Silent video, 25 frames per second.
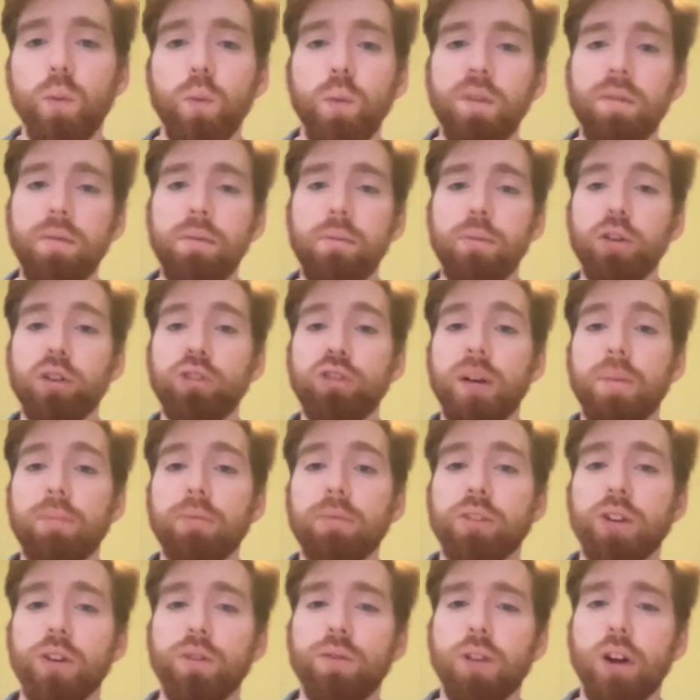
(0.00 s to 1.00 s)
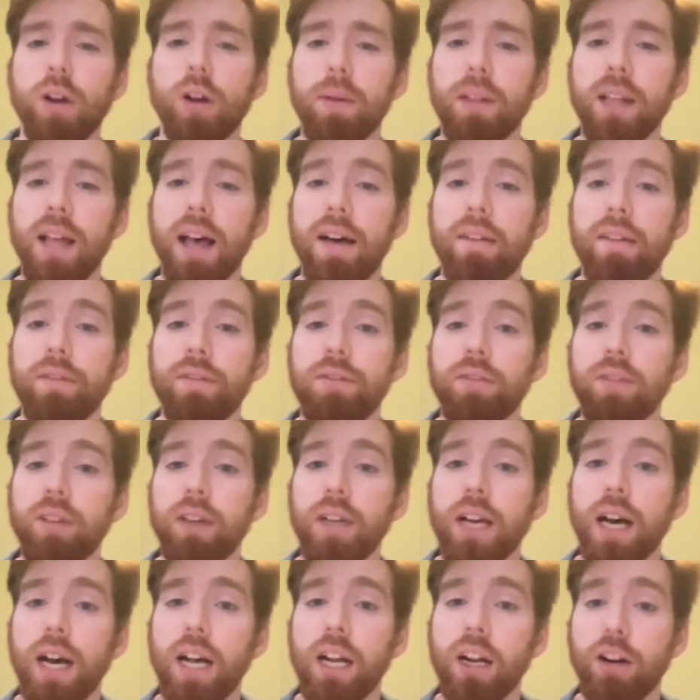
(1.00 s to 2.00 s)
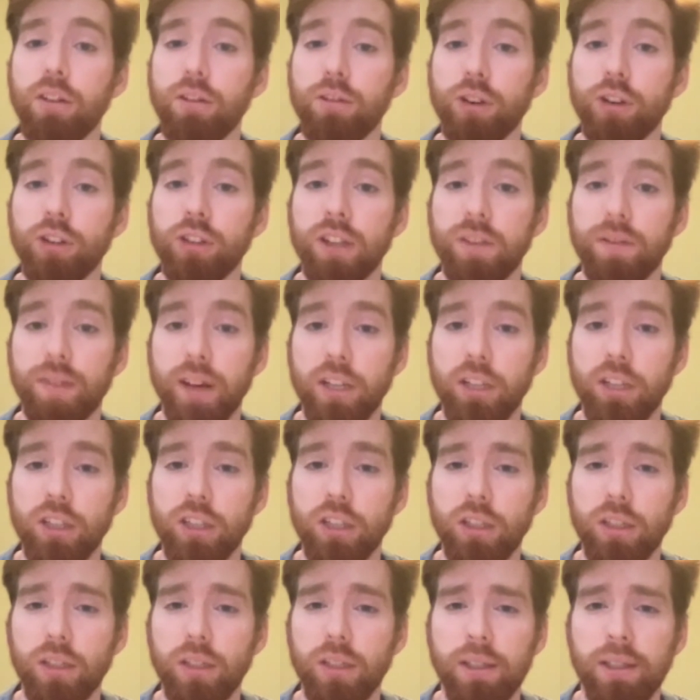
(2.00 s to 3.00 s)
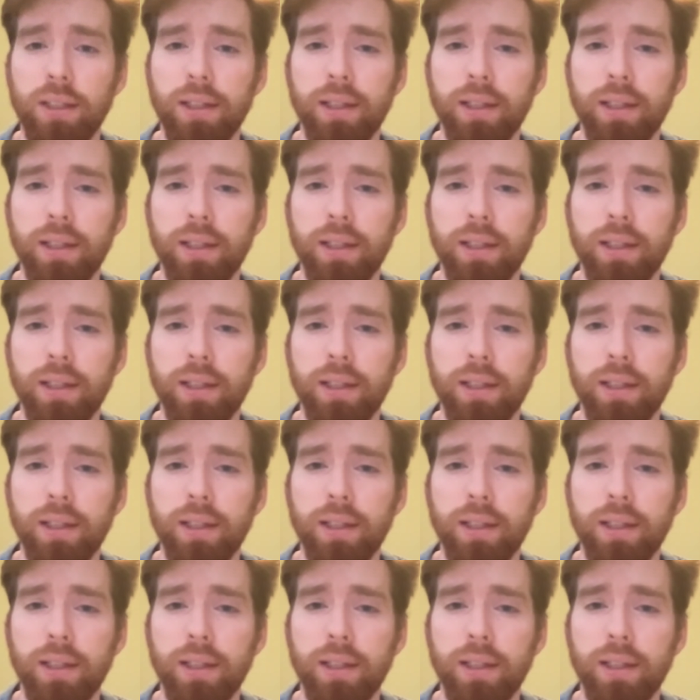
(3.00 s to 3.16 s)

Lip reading: we've been bootstrapped so far, but have got our first investor.